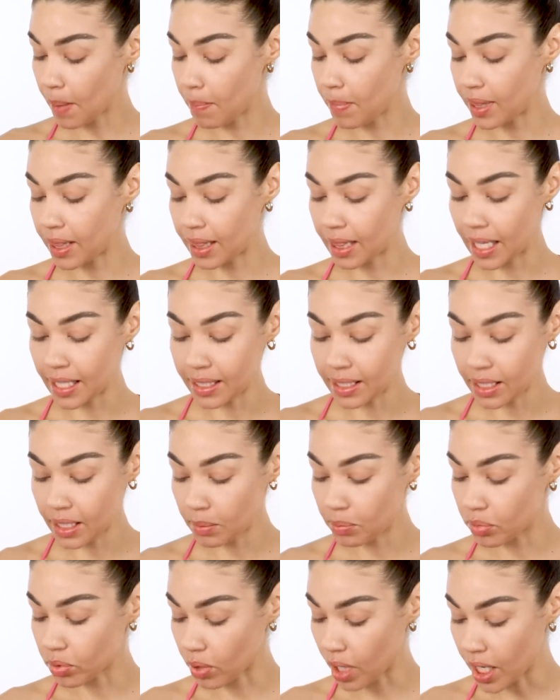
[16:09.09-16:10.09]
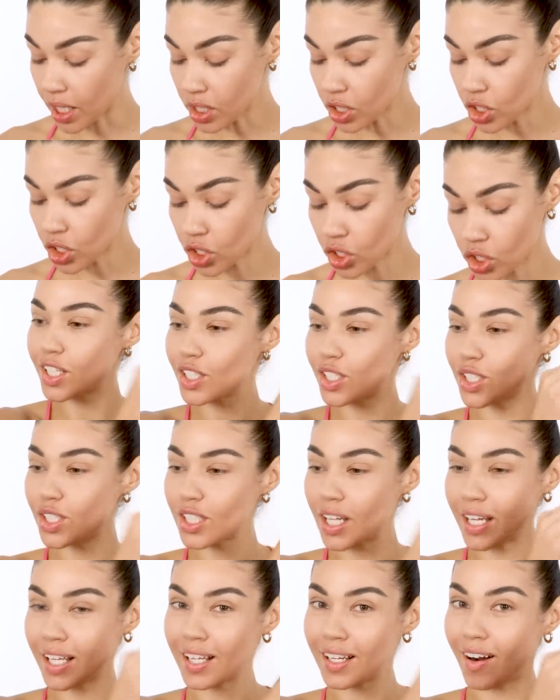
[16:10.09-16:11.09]
blendy brush,
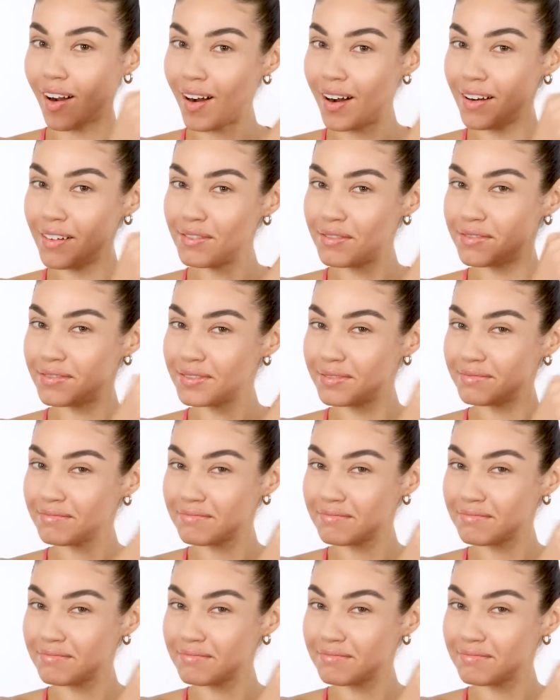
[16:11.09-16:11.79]
shake it off.